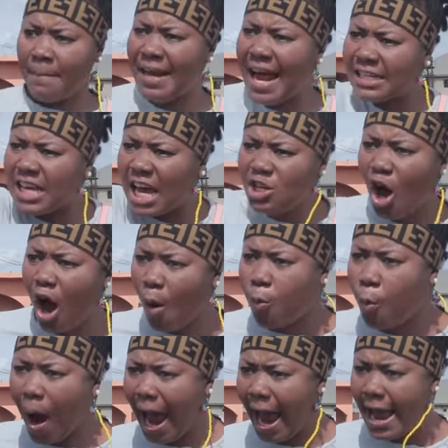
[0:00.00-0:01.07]
But I say,
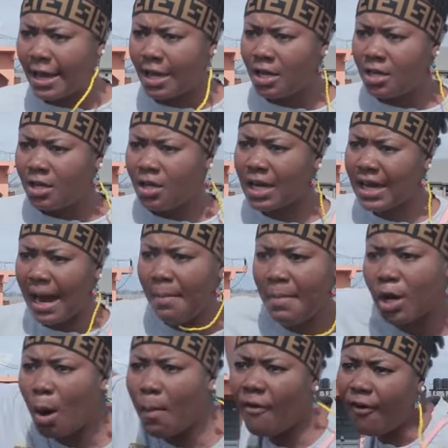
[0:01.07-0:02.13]
no way. You carry
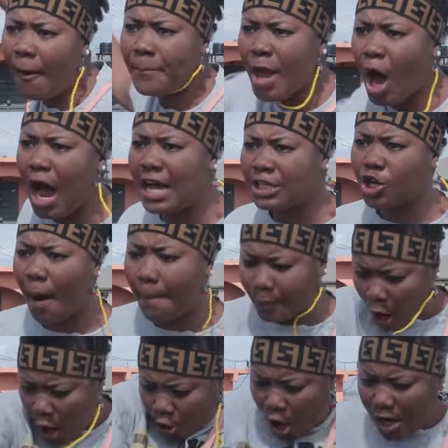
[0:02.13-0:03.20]
me come up for POA shop.
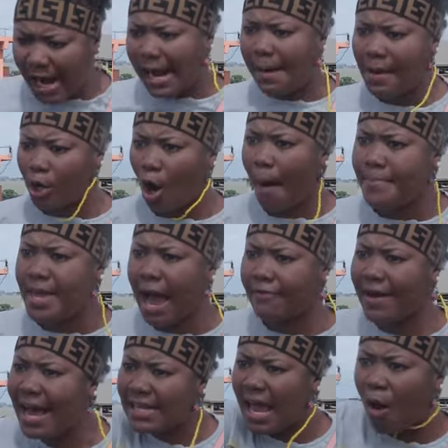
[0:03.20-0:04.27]
Go carry me come
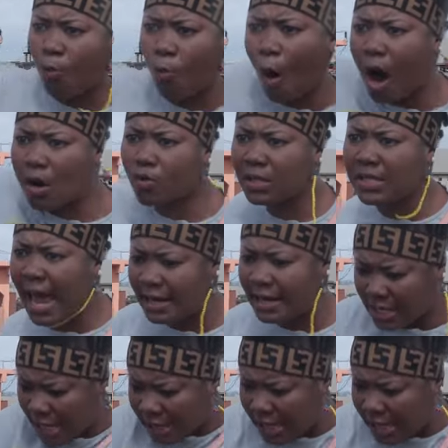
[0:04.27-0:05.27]
here. Where they walk, they